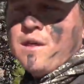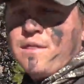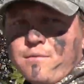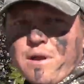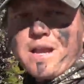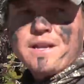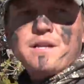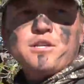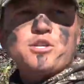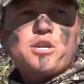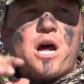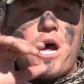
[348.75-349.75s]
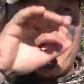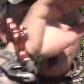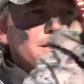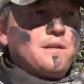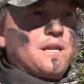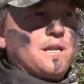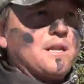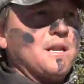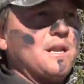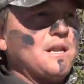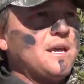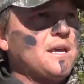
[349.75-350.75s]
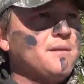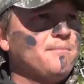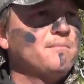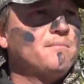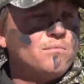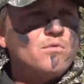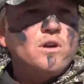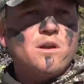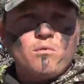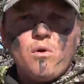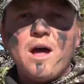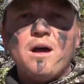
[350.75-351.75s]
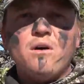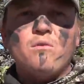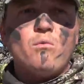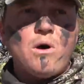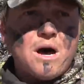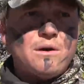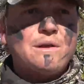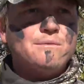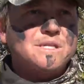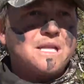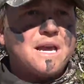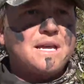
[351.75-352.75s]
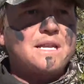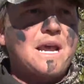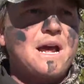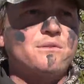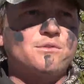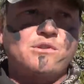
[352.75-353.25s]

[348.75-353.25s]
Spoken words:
threaded a shot and hit him really well while he was laying down.